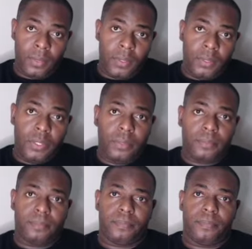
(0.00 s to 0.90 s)
So,
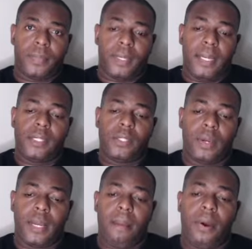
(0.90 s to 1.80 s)
let's
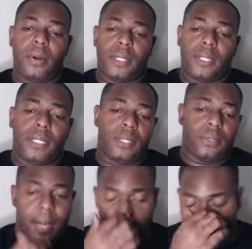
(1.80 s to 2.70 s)
talk about digital
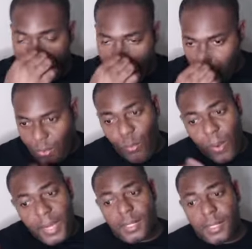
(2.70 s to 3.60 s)
assets. So,
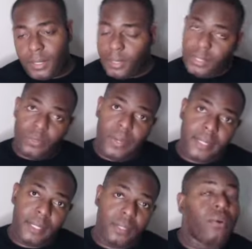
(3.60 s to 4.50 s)
what is a digital
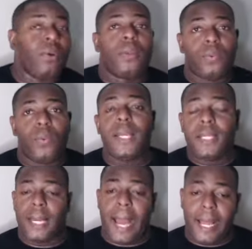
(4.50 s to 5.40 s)
asset? What is
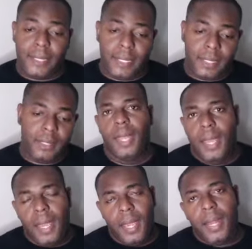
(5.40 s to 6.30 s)
an asset?
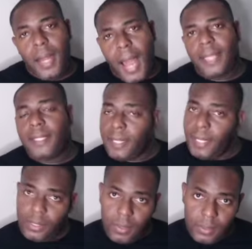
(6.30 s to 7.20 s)
An asset
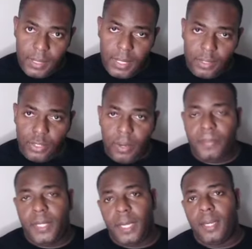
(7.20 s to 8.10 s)
is considered
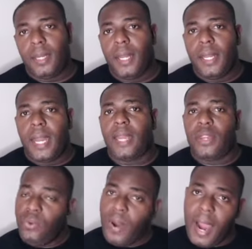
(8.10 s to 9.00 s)
something that
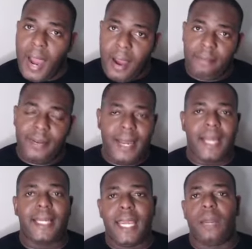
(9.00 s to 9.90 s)
you have
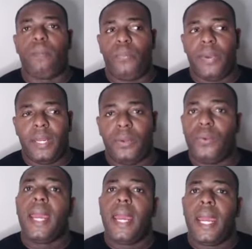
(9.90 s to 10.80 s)
that can bring
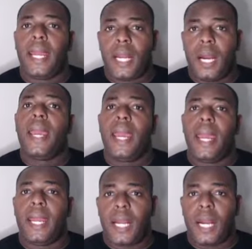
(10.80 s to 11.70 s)
you
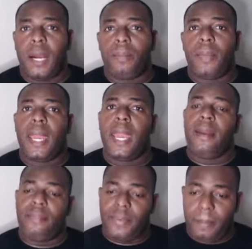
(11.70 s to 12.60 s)
income
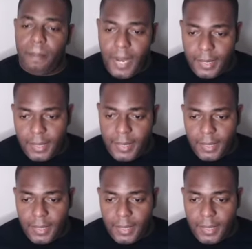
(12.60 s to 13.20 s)
every month.